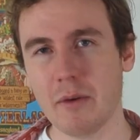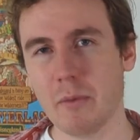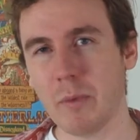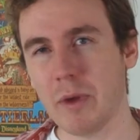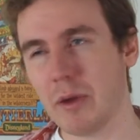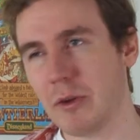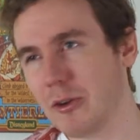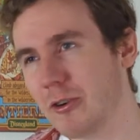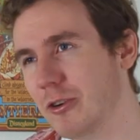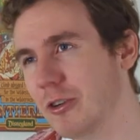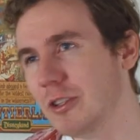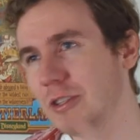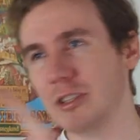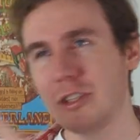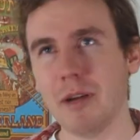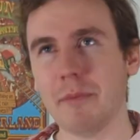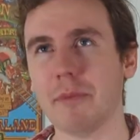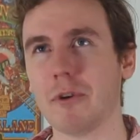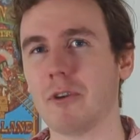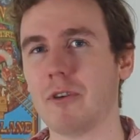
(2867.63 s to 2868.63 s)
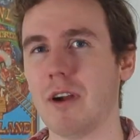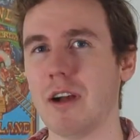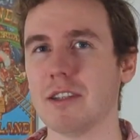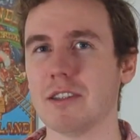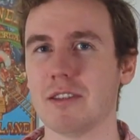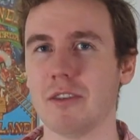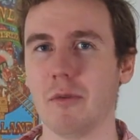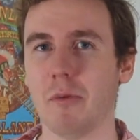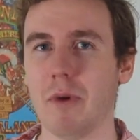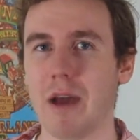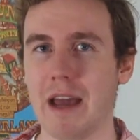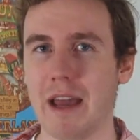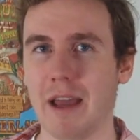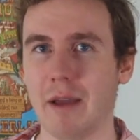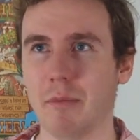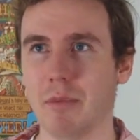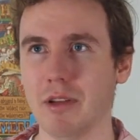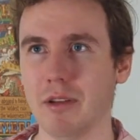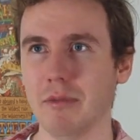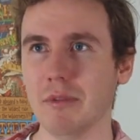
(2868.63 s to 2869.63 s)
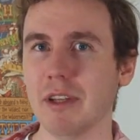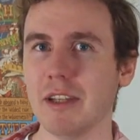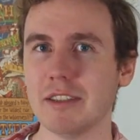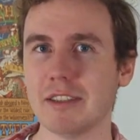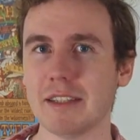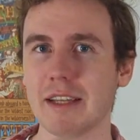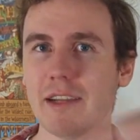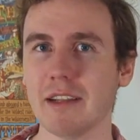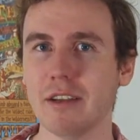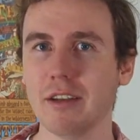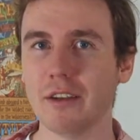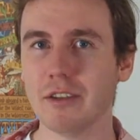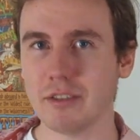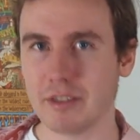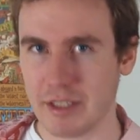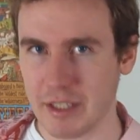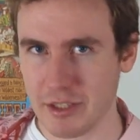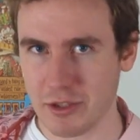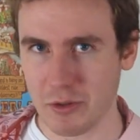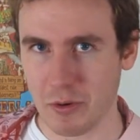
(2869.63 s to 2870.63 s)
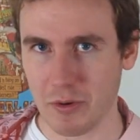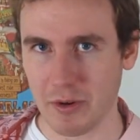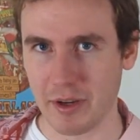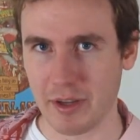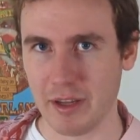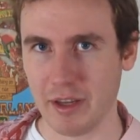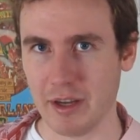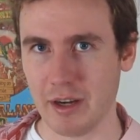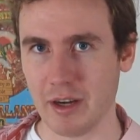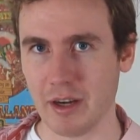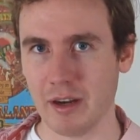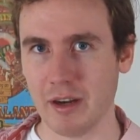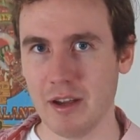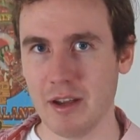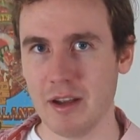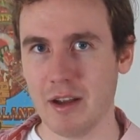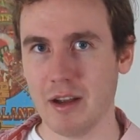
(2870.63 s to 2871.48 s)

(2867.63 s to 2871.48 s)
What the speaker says: We could jump across the way, but let's take a little detour here.